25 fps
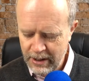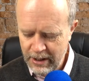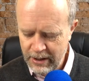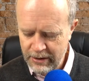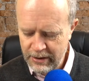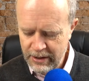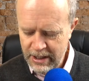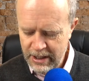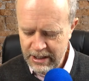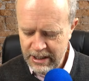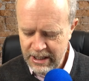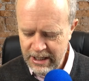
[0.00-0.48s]

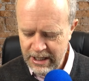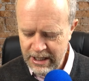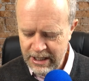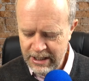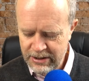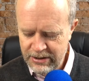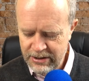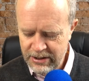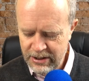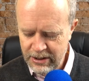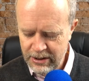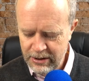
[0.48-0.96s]
And then you
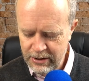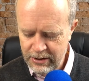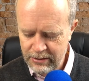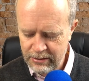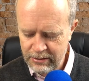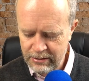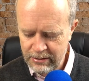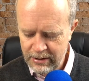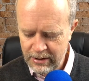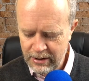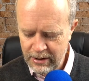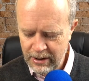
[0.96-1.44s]
need
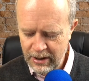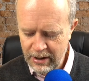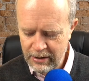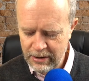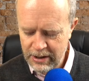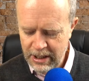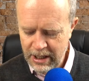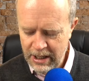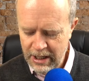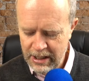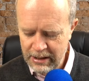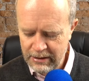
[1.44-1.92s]
to,
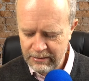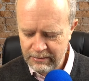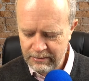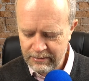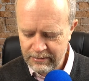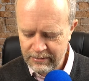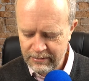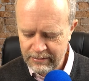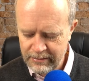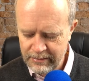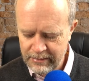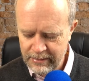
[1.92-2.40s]

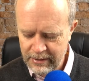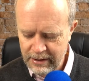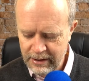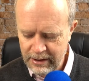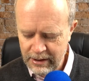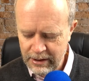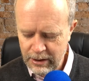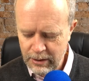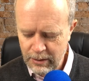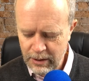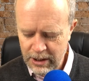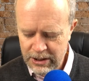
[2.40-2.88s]

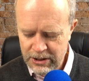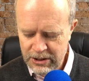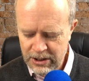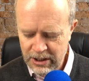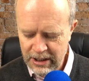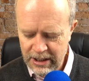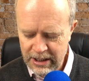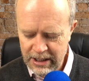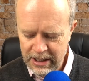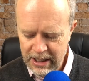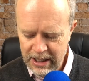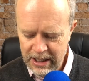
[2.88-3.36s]
you
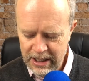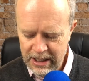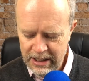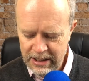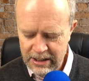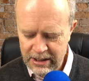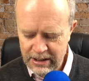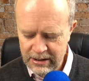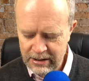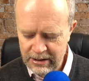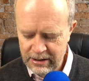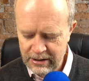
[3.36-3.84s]
actually
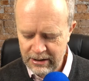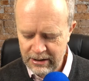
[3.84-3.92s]
need